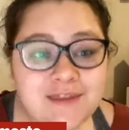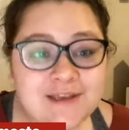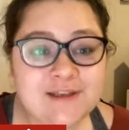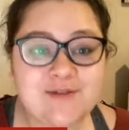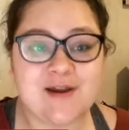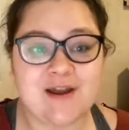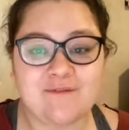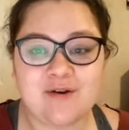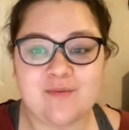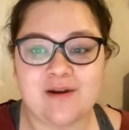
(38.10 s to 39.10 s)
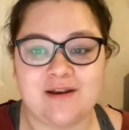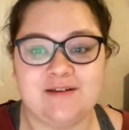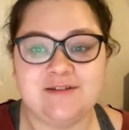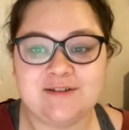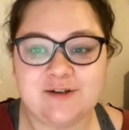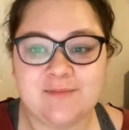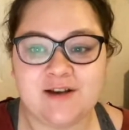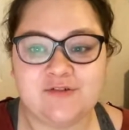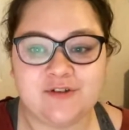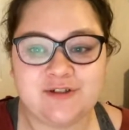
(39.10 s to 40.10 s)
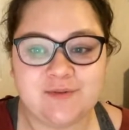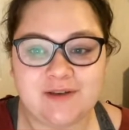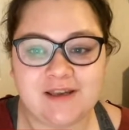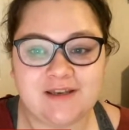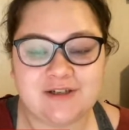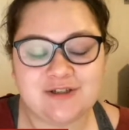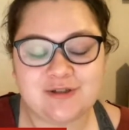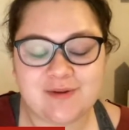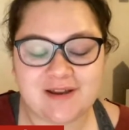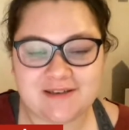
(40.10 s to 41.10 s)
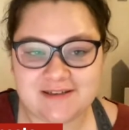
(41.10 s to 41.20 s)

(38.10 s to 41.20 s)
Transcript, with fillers: Thank you, everyone, so much for tuning in to